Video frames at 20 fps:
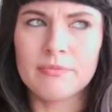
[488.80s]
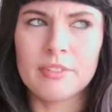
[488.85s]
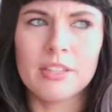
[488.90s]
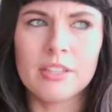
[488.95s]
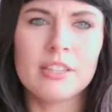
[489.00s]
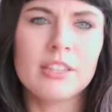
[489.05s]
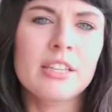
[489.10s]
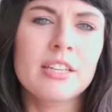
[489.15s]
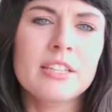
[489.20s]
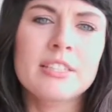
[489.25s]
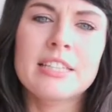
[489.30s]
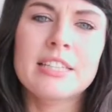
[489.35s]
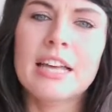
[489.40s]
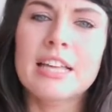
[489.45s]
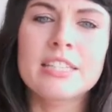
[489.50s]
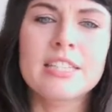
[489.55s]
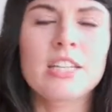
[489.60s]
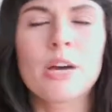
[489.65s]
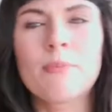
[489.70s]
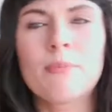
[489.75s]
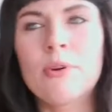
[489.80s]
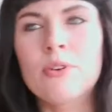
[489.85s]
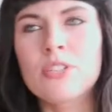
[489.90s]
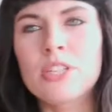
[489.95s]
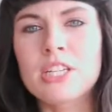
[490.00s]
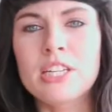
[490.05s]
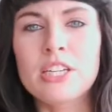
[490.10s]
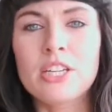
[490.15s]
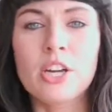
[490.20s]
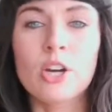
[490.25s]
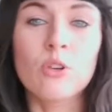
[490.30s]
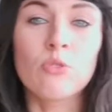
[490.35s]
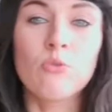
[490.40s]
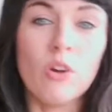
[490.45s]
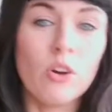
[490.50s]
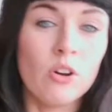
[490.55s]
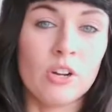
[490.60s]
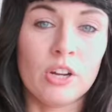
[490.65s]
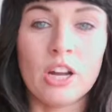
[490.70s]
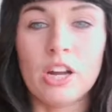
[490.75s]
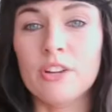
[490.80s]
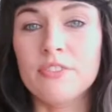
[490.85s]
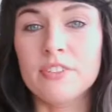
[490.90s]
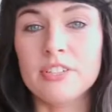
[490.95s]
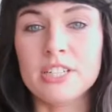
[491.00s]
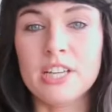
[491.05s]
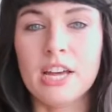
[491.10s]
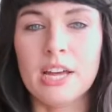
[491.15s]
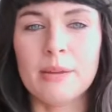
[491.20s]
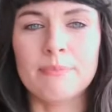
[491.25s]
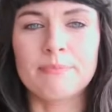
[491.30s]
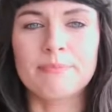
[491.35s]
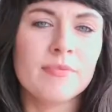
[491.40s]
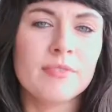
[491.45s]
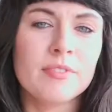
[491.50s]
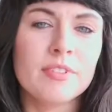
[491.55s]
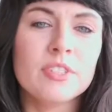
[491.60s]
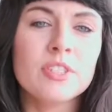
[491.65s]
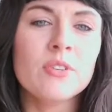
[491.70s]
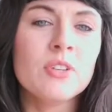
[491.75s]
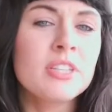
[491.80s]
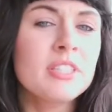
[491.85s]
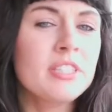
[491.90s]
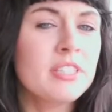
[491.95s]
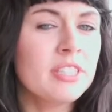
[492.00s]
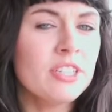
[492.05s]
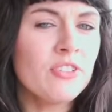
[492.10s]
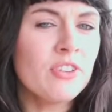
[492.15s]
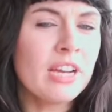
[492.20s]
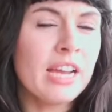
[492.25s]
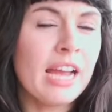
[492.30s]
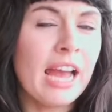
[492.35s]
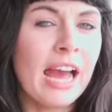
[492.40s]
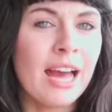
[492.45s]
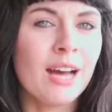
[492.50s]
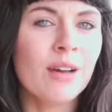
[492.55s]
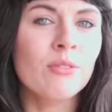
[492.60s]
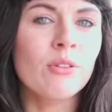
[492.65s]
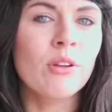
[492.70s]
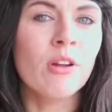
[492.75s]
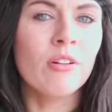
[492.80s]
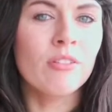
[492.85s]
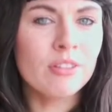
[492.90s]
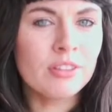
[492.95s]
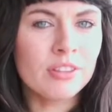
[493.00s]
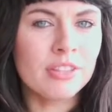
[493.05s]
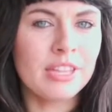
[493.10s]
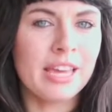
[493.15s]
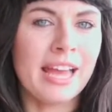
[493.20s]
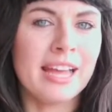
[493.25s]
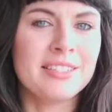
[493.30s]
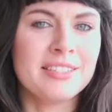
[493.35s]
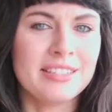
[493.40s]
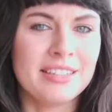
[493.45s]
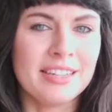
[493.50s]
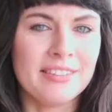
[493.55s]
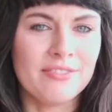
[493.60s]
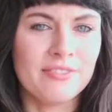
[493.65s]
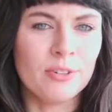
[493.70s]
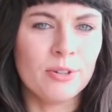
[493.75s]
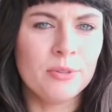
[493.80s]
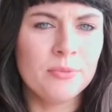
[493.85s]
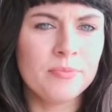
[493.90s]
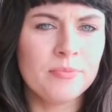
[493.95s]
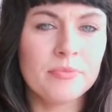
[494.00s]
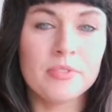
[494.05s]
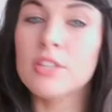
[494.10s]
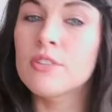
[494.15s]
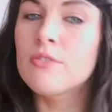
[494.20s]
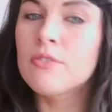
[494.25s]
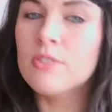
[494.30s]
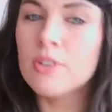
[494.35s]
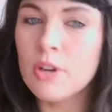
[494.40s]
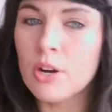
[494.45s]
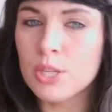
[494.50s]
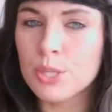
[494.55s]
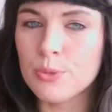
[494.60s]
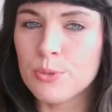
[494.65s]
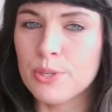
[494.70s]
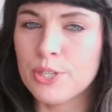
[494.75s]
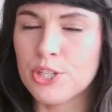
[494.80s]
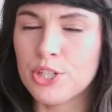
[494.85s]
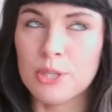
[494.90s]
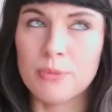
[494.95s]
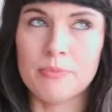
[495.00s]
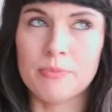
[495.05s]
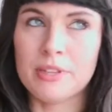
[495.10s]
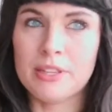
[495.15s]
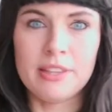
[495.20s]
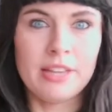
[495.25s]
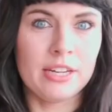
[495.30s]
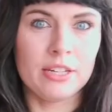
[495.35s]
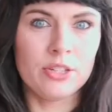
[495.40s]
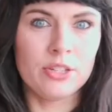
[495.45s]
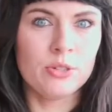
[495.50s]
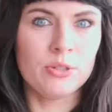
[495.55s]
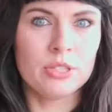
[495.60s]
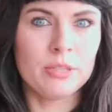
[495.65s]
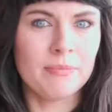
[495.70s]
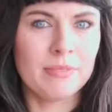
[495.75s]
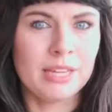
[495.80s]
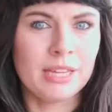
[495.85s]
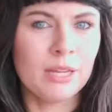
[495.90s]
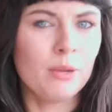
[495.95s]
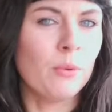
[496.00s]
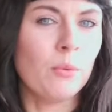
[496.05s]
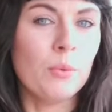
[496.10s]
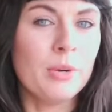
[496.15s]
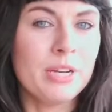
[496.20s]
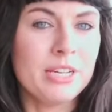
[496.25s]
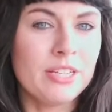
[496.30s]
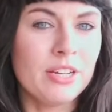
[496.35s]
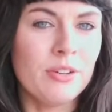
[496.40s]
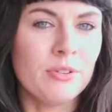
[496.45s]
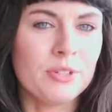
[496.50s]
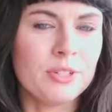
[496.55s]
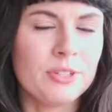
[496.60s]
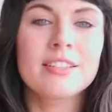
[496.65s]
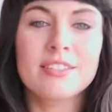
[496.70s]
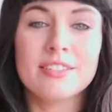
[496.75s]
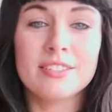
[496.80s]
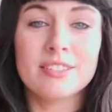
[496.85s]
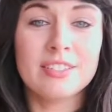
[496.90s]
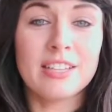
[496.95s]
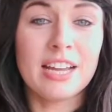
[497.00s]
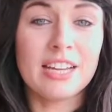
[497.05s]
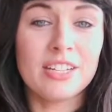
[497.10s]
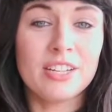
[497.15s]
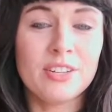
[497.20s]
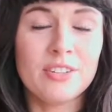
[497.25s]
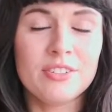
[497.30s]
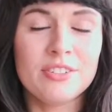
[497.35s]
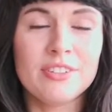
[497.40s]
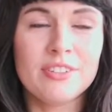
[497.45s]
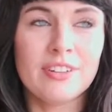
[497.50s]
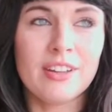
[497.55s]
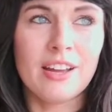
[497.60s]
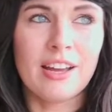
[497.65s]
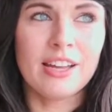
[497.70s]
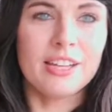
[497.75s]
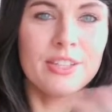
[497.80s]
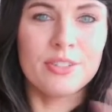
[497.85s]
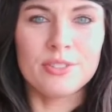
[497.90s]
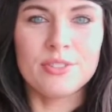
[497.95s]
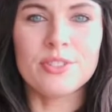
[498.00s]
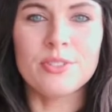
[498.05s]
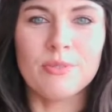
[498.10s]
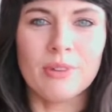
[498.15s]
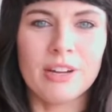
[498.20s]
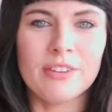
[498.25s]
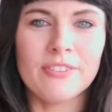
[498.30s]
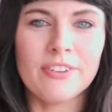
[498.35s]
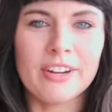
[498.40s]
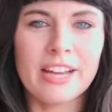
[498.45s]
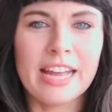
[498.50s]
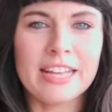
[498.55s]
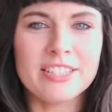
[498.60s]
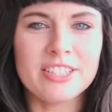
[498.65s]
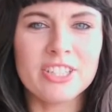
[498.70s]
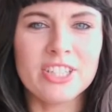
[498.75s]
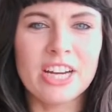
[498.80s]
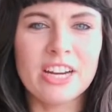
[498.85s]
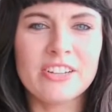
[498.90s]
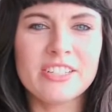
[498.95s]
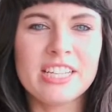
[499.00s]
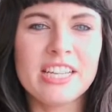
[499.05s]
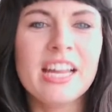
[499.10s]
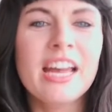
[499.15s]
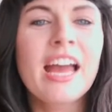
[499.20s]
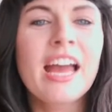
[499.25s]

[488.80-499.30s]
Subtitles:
The cells in our body go wrong over time. So considering how long the Ents live for, you've got to assume that they knew something we don't. Side note, I used to work for a cancer charity,